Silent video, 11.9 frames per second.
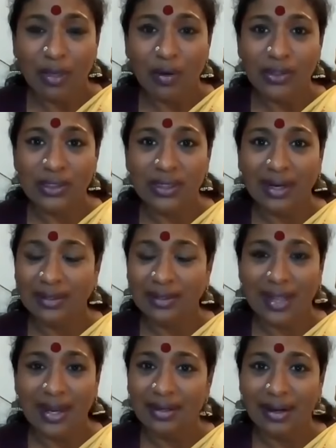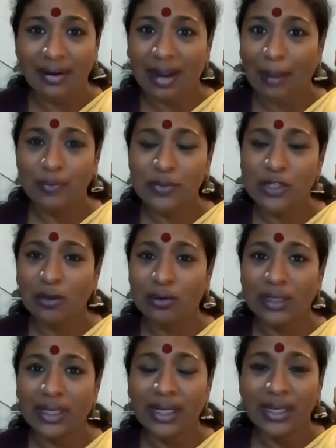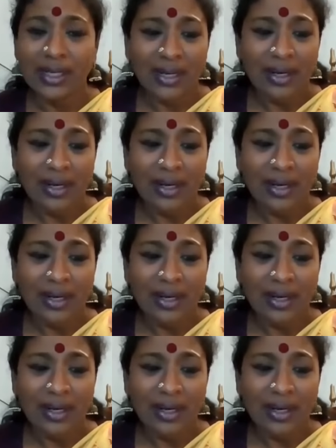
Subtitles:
Because that then absolutely